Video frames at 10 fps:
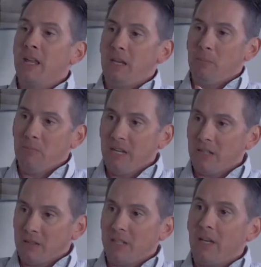
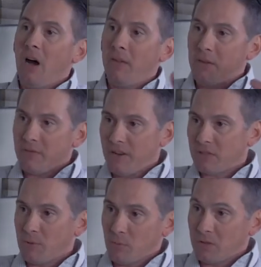immediately on their
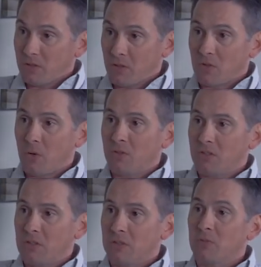investment with this control
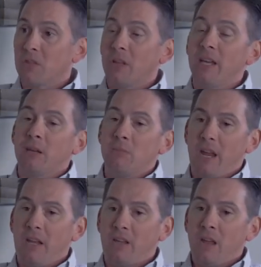system, so they can
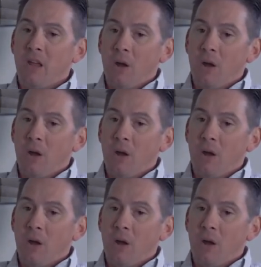make